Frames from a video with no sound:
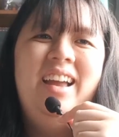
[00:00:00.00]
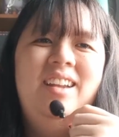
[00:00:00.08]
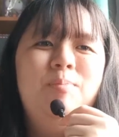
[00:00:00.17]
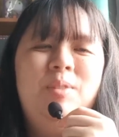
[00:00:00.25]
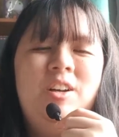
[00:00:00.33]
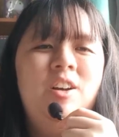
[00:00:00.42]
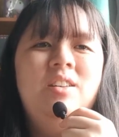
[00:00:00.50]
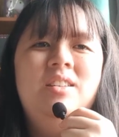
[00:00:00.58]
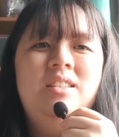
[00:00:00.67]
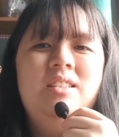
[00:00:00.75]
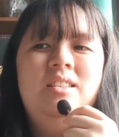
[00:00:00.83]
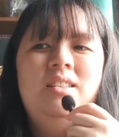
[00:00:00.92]
And
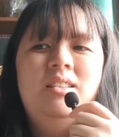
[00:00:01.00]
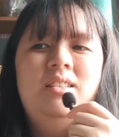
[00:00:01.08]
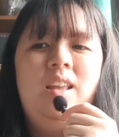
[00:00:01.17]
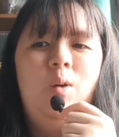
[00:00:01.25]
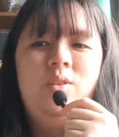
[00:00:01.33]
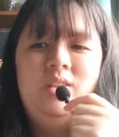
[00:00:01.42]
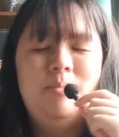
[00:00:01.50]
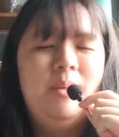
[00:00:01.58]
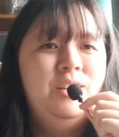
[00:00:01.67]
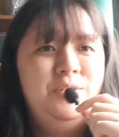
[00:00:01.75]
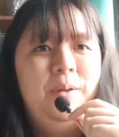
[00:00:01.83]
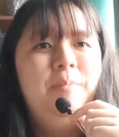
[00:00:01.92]
because there wasn't
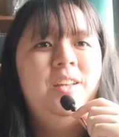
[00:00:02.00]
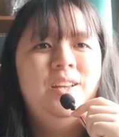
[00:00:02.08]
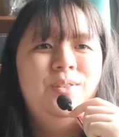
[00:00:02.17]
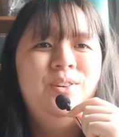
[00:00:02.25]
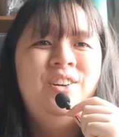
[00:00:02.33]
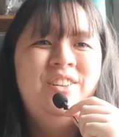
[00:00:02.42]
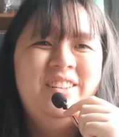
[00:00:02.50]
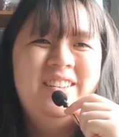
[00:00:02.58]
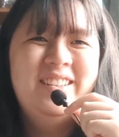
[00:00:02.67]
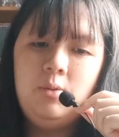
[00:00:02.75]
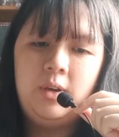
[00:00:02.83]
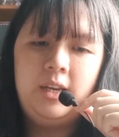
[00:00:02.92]
much to update you.
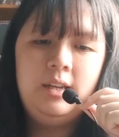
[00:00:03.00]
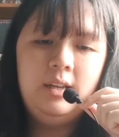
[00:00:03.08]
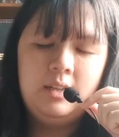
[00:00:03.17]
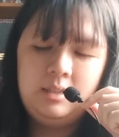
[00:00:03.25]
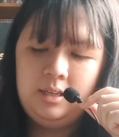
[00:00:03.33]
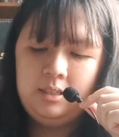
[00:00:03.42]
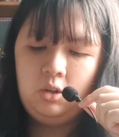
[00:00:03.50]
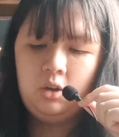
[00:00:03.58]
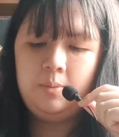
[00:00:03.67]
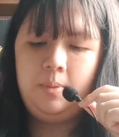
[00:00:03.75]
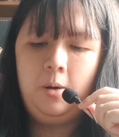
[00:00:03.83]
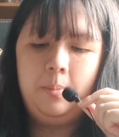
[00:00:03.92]
Anyway, let's
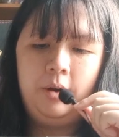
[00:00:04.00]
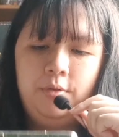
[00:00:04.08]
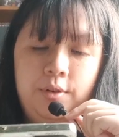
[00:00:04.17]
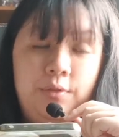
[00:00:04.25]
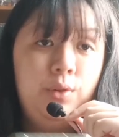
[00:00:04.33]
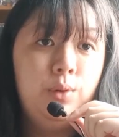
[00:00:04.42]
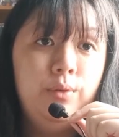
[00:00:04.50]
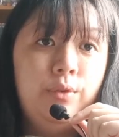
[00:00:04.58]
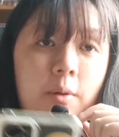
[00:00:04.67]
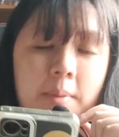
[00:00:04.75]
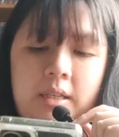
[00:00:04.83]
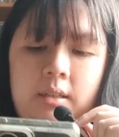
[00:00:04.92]
talk about my review
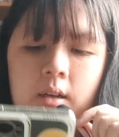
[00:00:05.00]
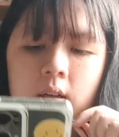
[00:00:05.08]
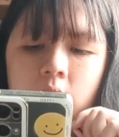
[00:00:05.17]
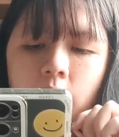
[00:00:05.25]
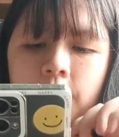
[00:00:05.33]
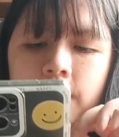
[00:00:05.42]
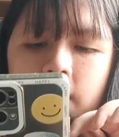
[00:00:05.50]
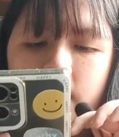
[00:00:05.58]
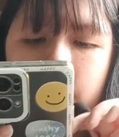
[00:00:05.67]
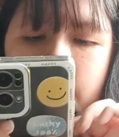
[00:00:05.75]
for Mexican Gothic.